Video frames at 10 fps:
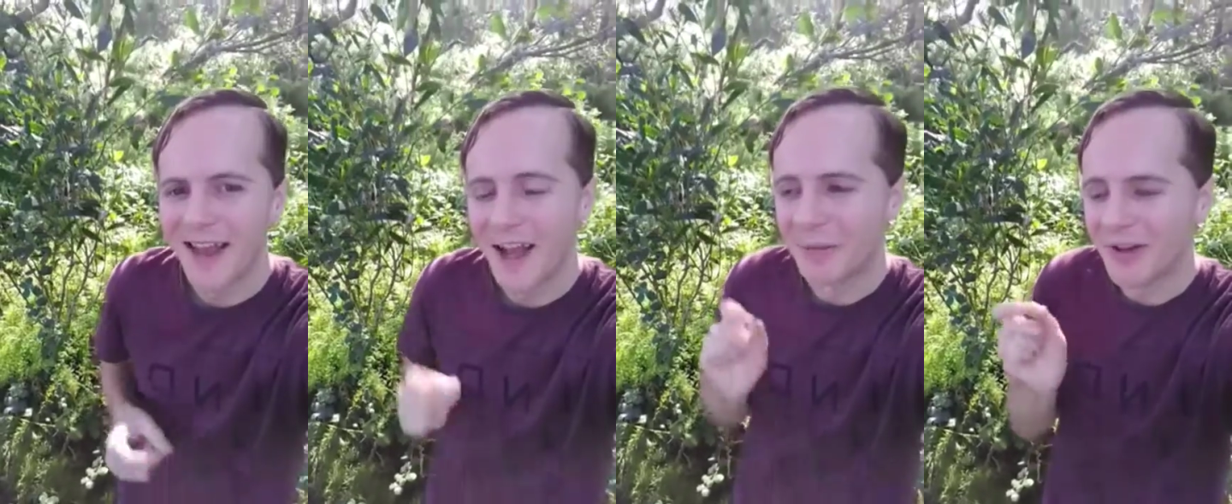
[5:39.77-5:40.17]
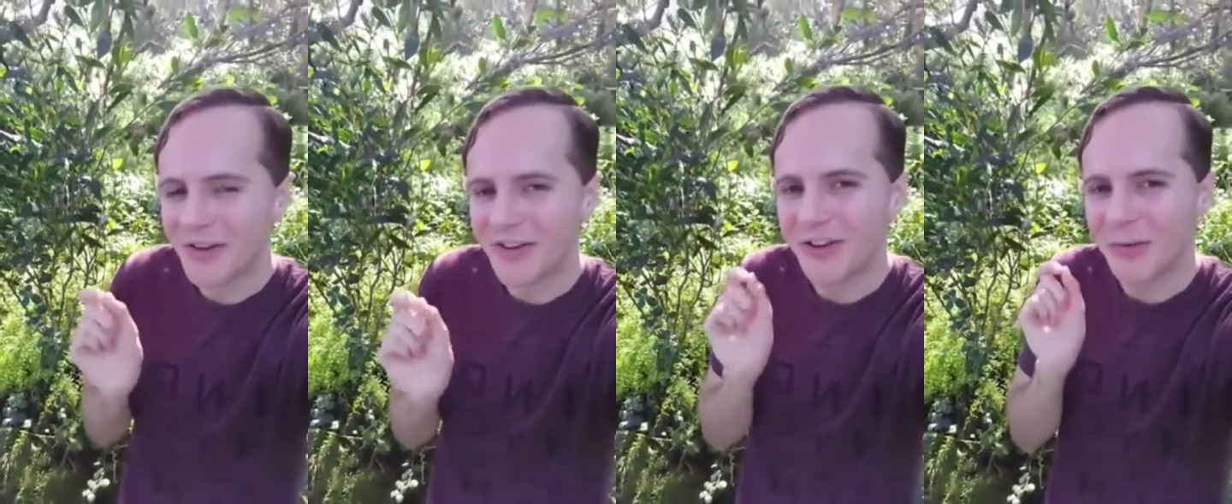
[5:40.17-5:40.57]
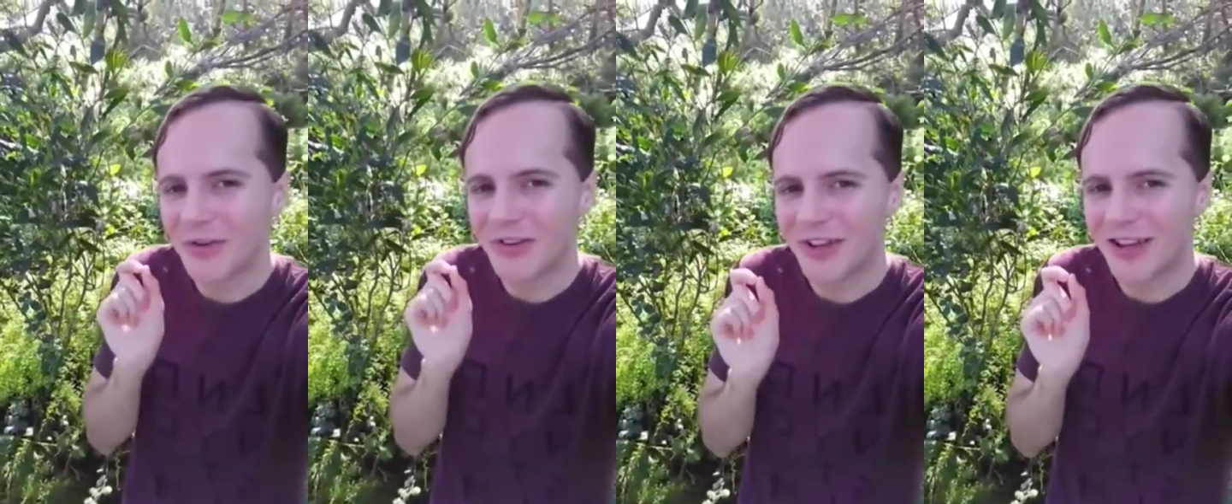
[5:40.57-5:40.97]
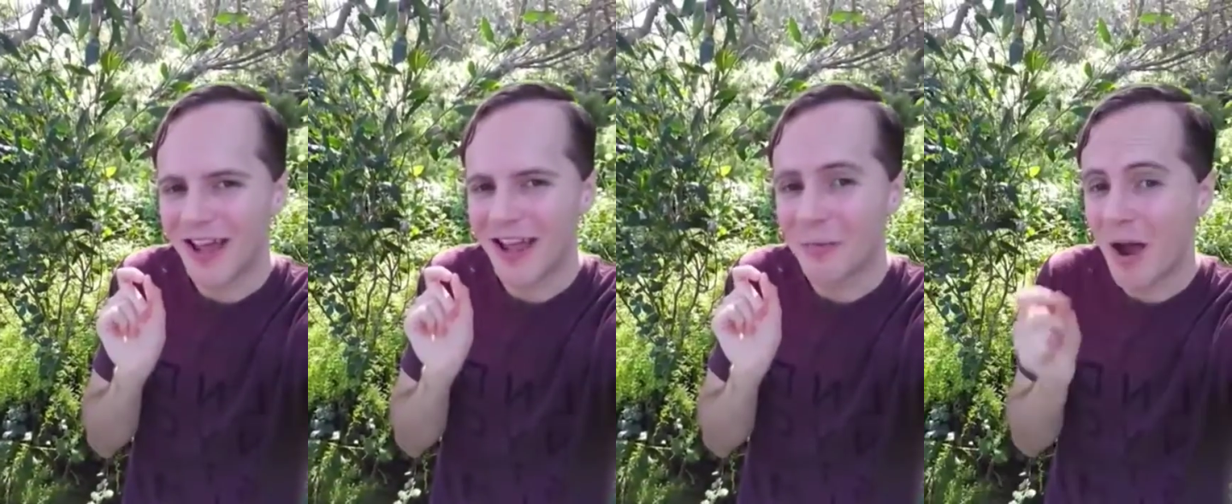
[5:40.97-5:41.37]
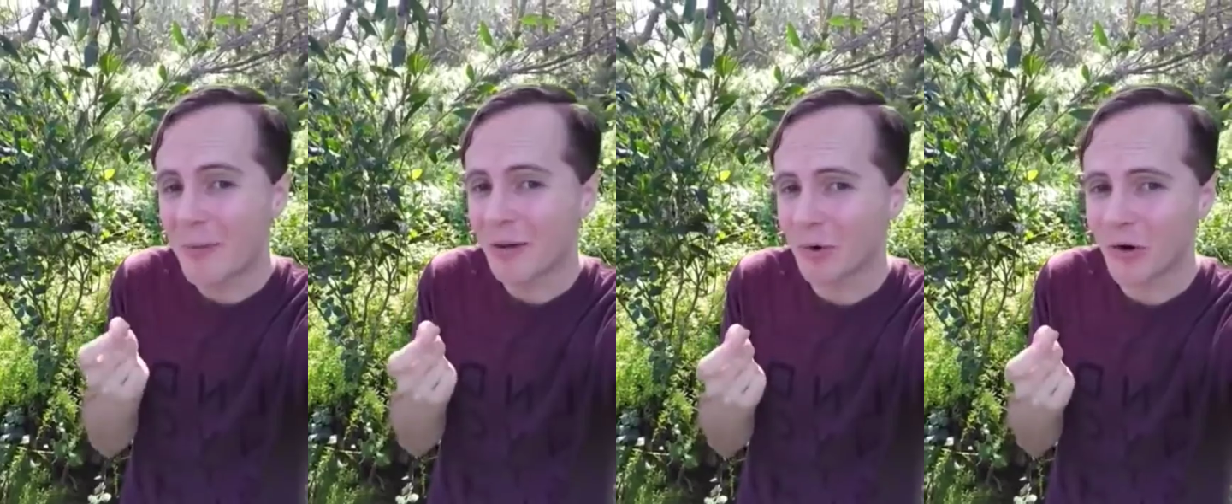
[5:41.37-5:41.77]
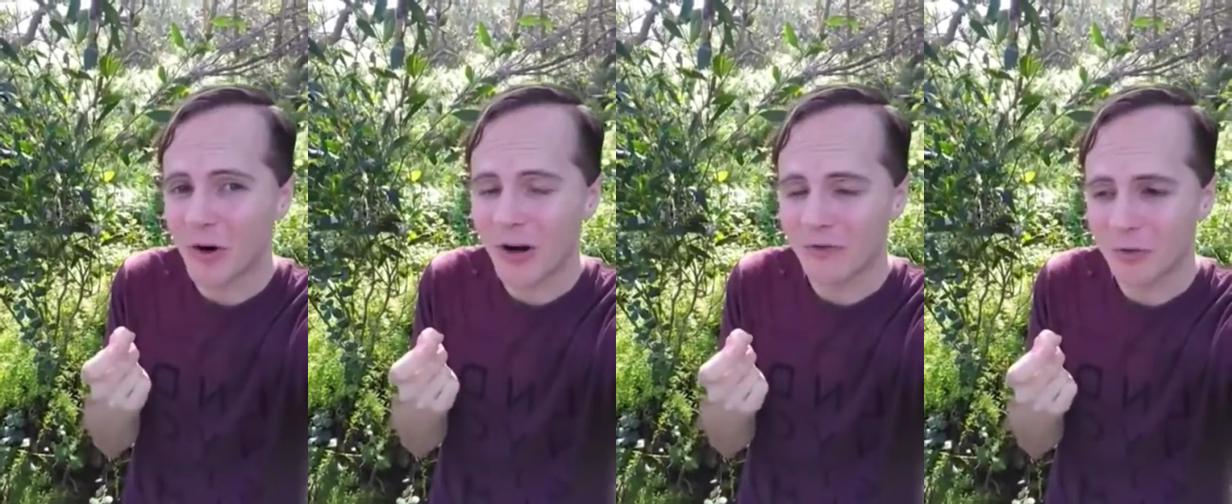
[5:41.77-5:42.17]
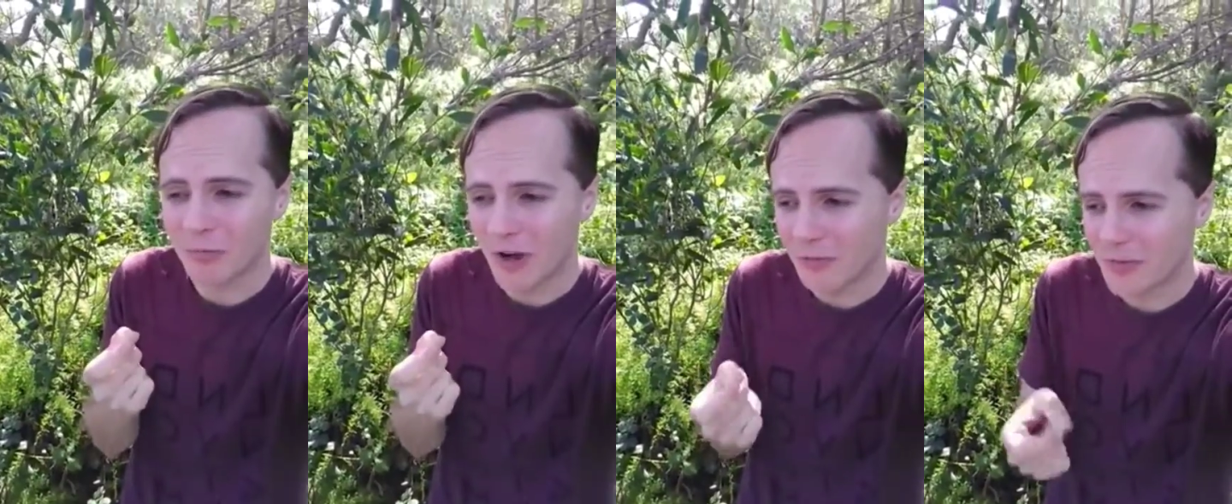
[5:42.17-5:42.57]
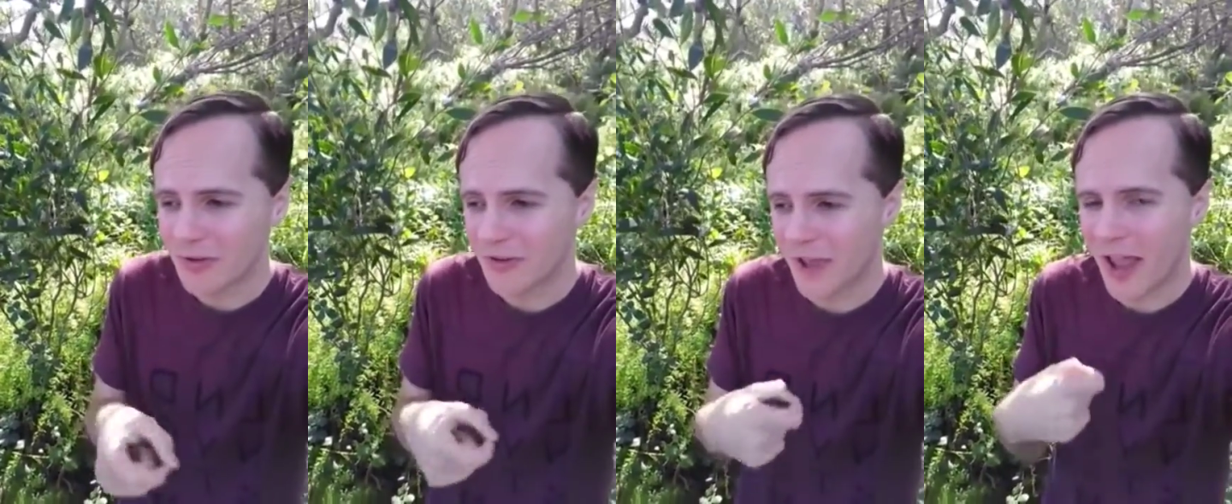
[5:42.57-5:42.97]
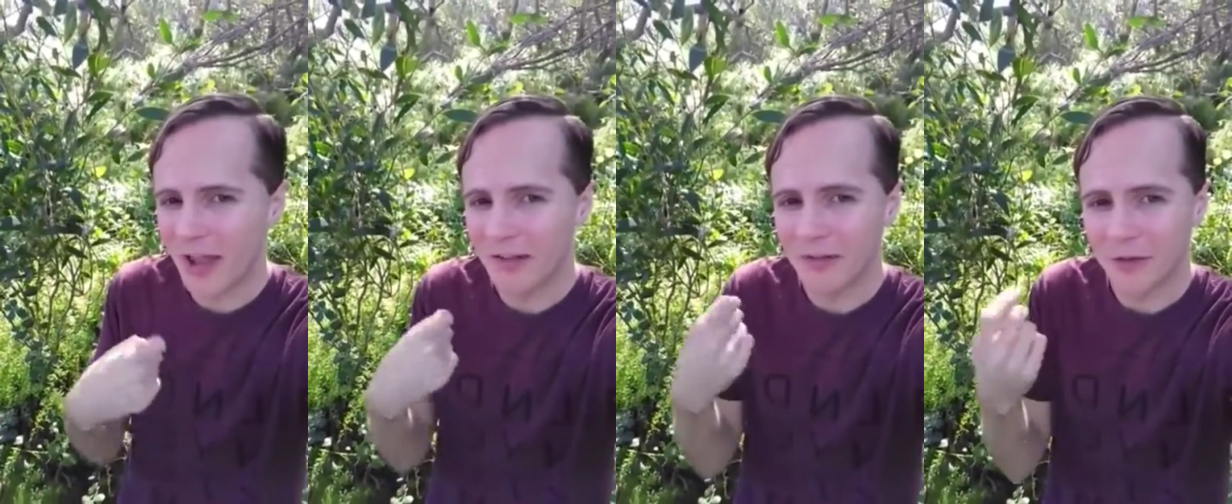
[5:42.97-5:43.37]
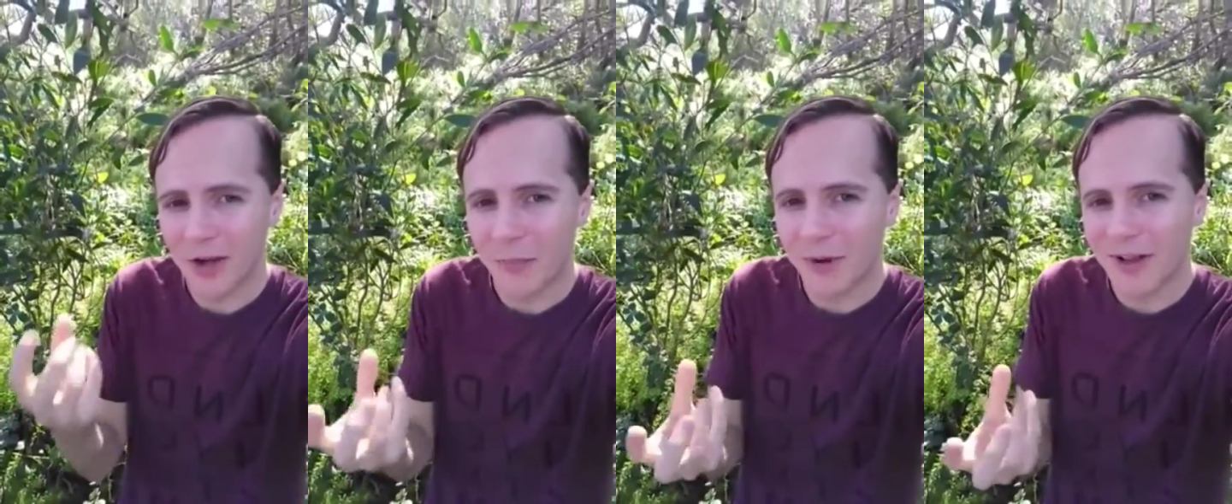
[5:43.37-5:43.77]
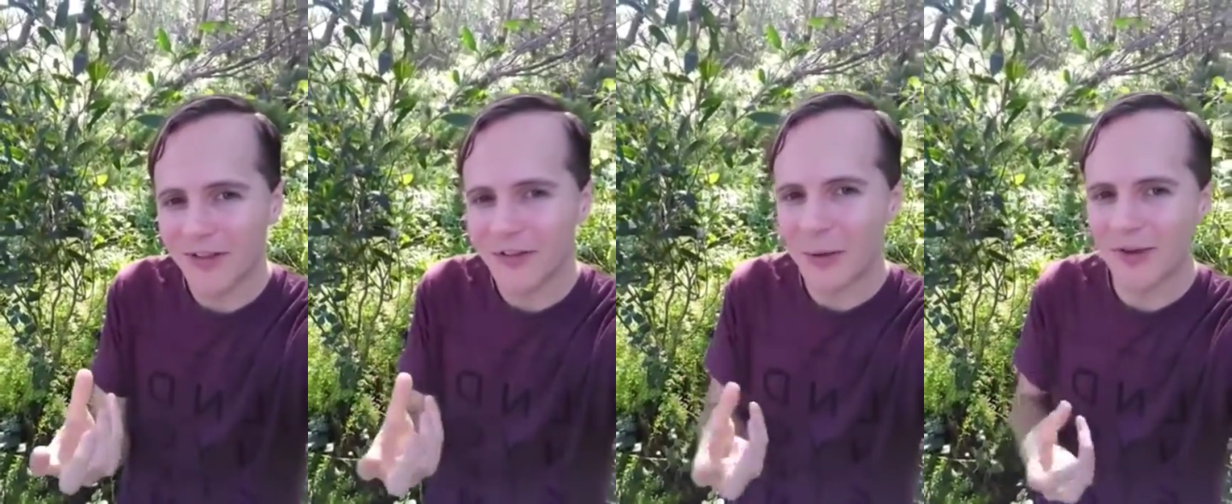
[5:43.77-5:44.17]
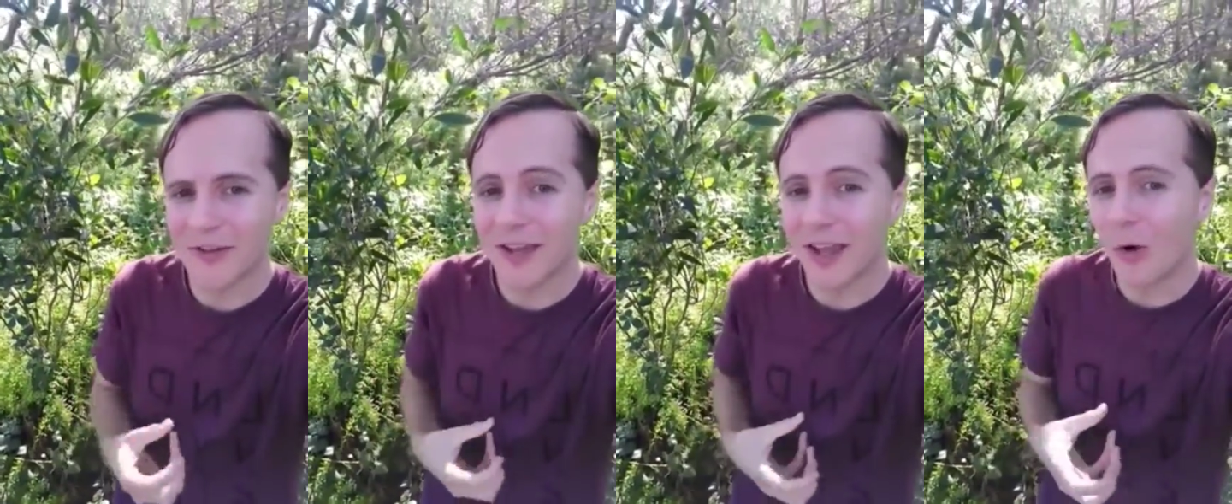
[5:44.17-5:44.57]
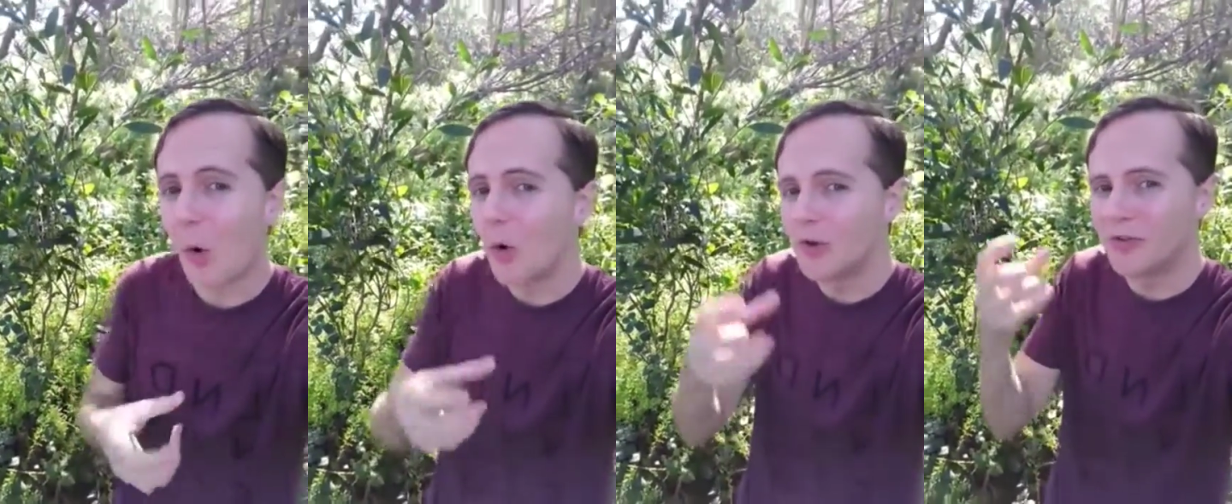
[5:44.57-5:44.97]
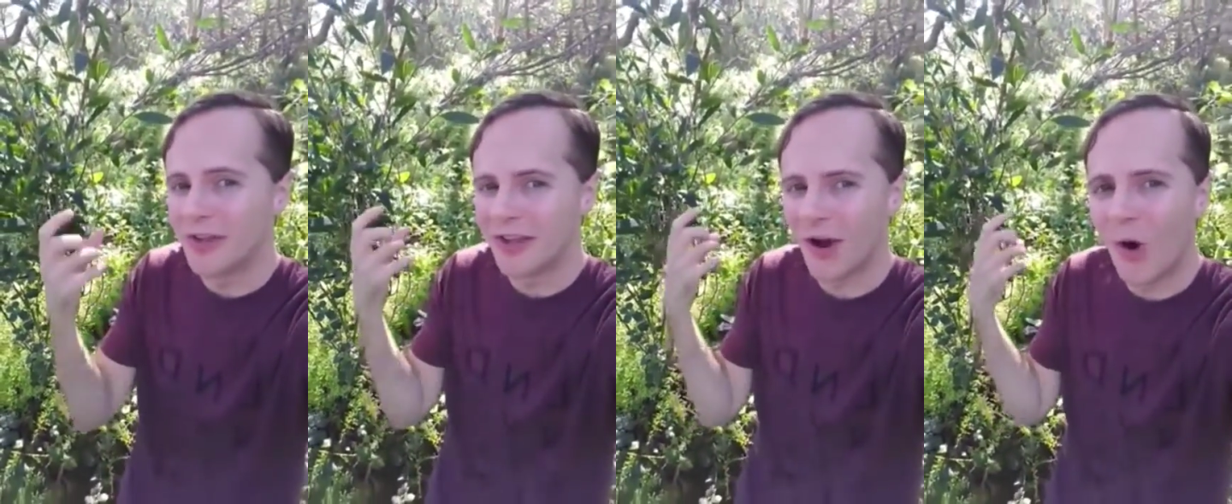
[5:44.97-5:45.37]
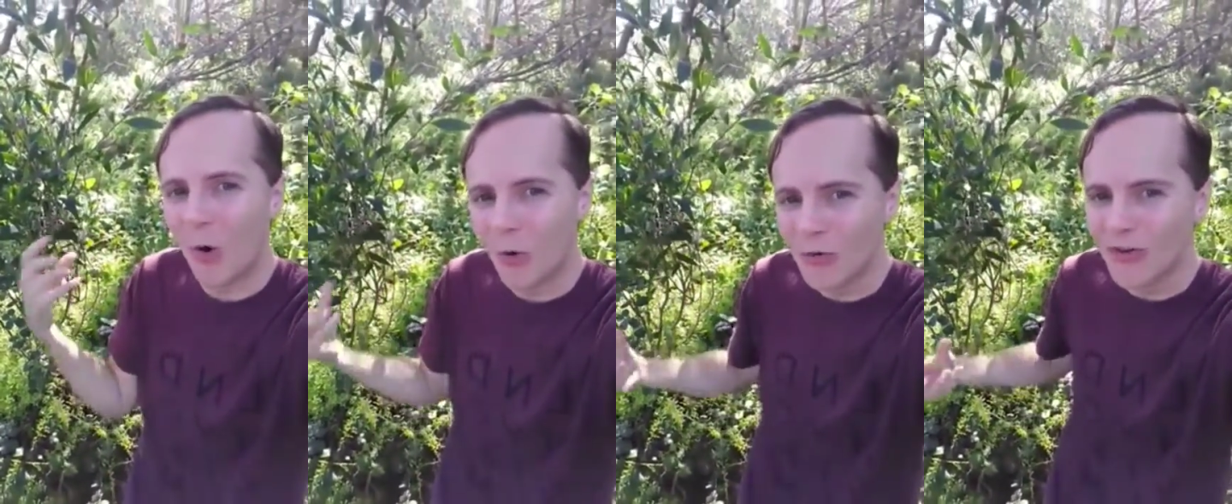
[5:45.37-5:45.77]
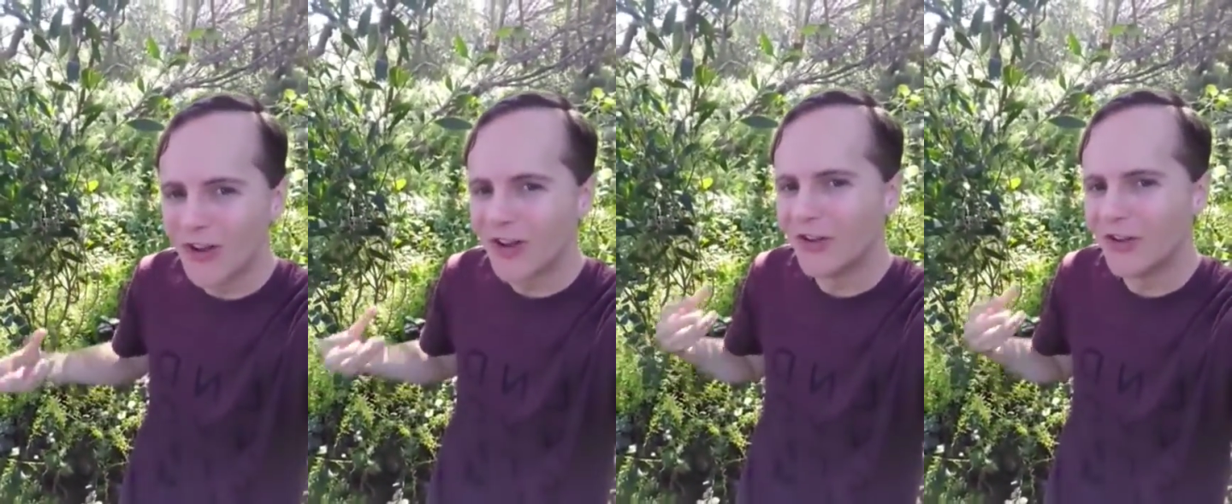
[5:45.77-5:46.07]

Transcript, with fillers: It'll be interesting if we see a buyback program from governments and different companies to actually get all of the old